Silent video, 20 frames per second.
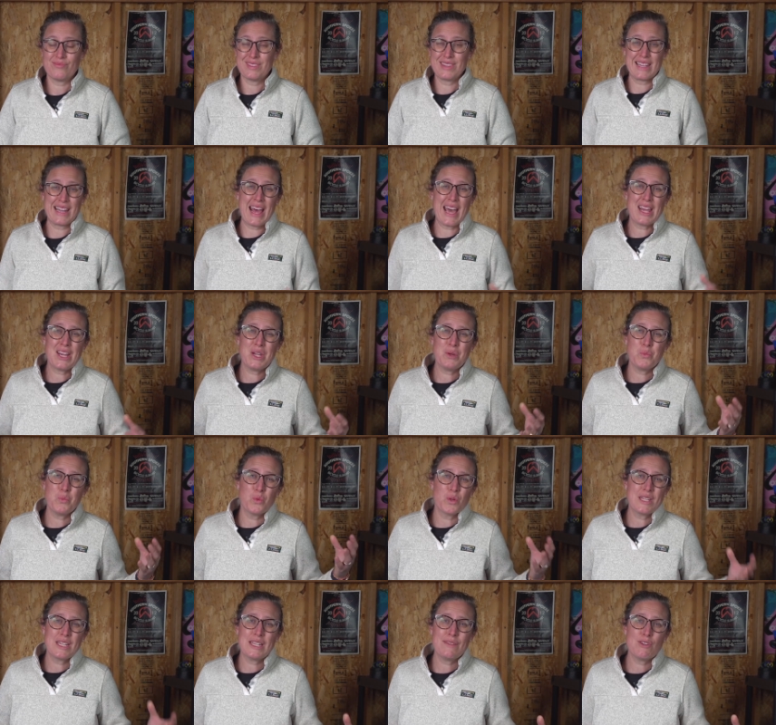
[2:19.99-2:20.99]
that I
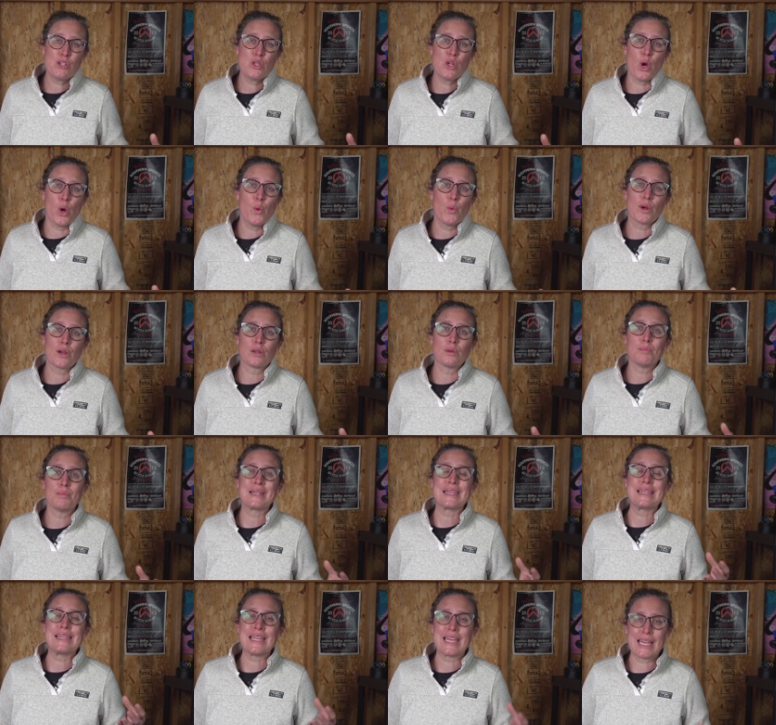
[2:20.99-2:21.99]
wouldn't even know where to
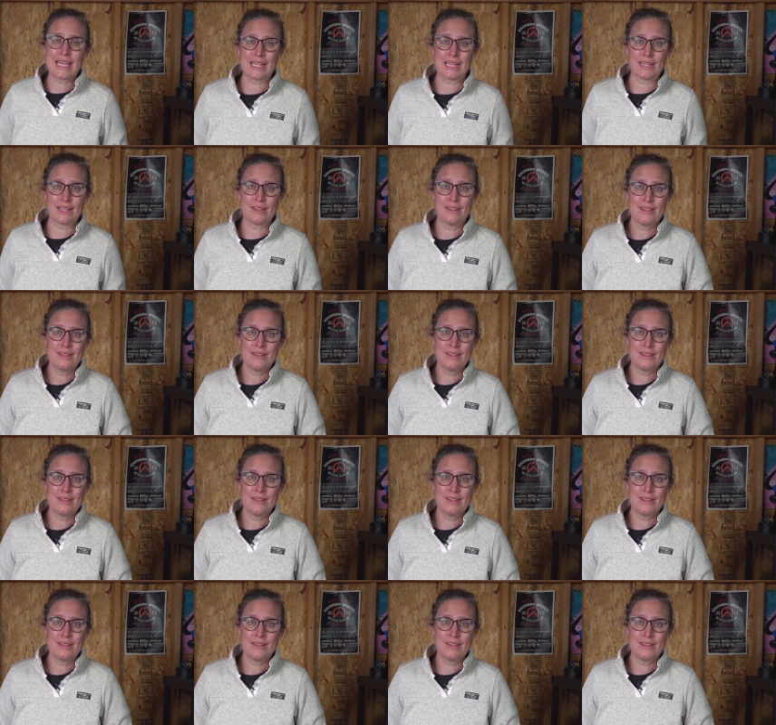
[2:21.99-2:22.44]
begin.